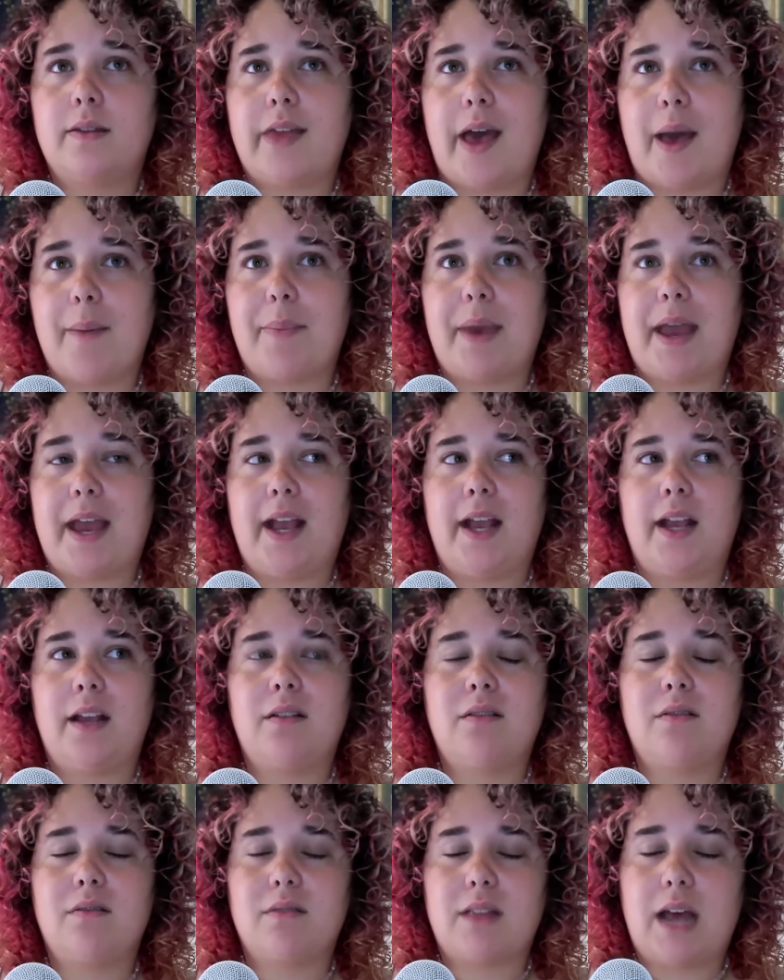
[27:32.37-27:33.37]
That
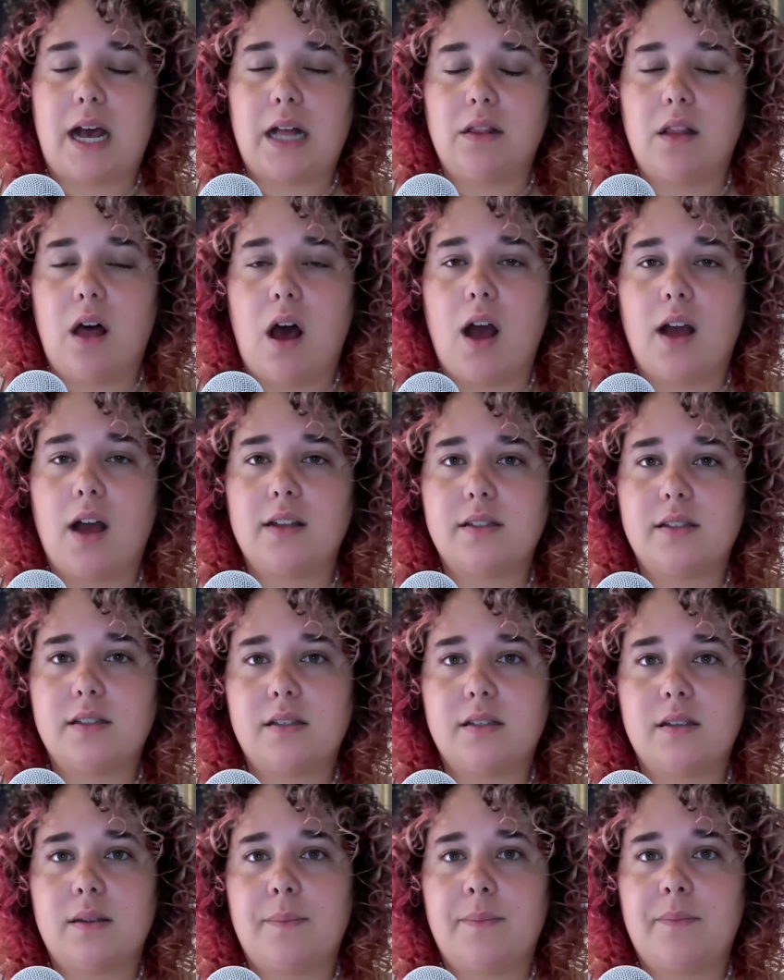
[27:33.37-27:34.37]
pain, that
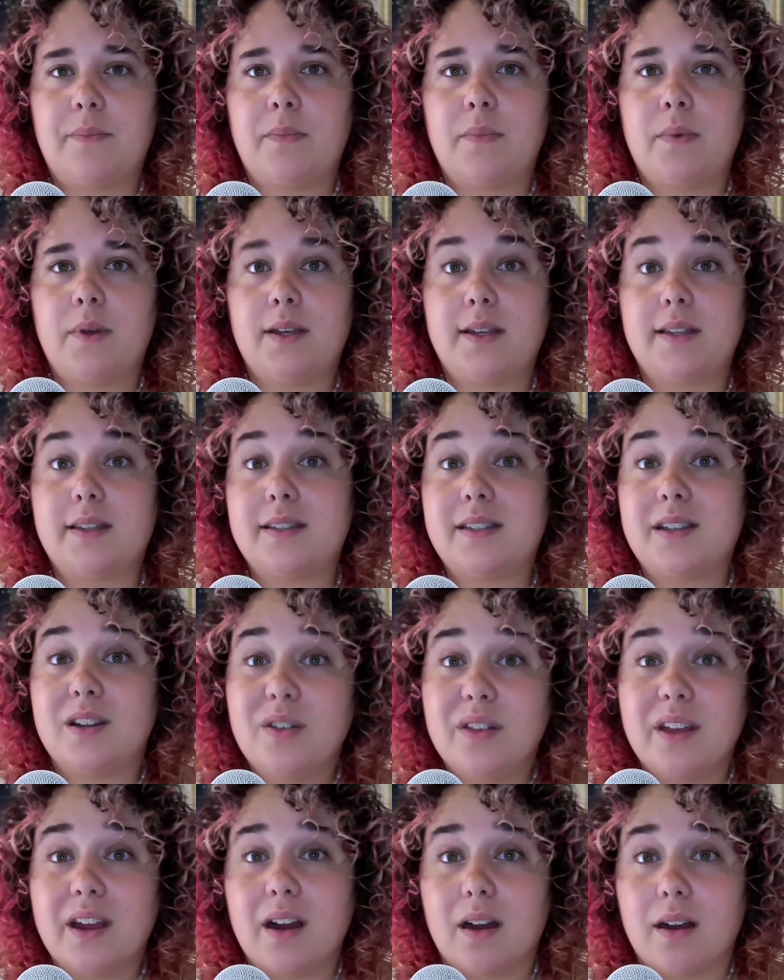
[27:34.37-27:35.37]
loss, it's
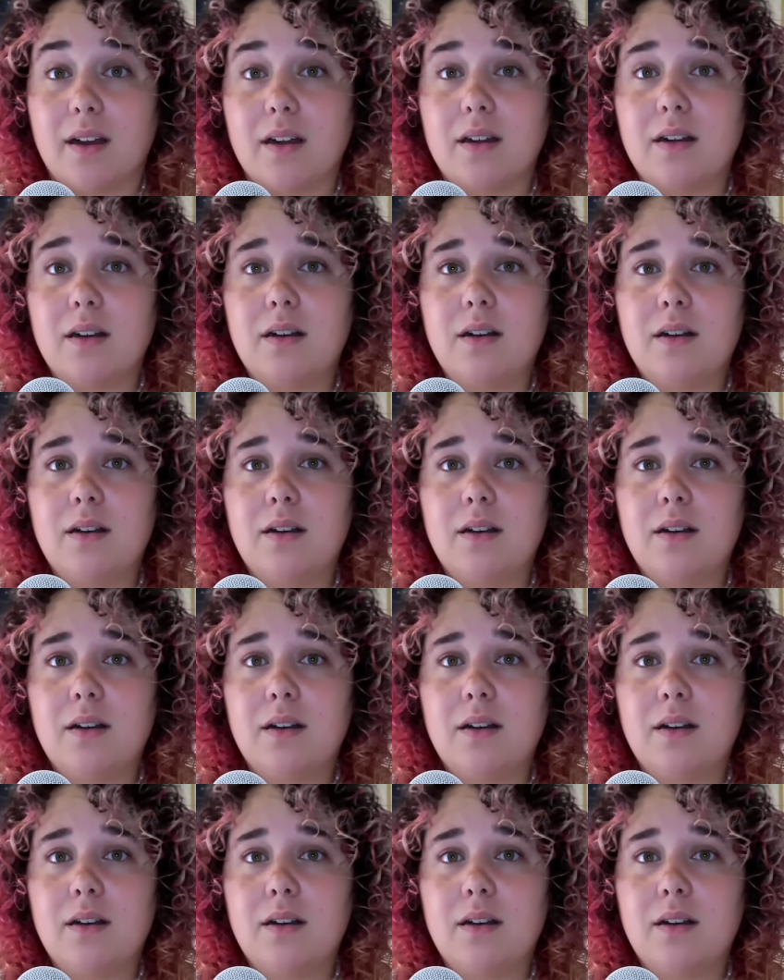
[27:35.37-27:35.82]
still there,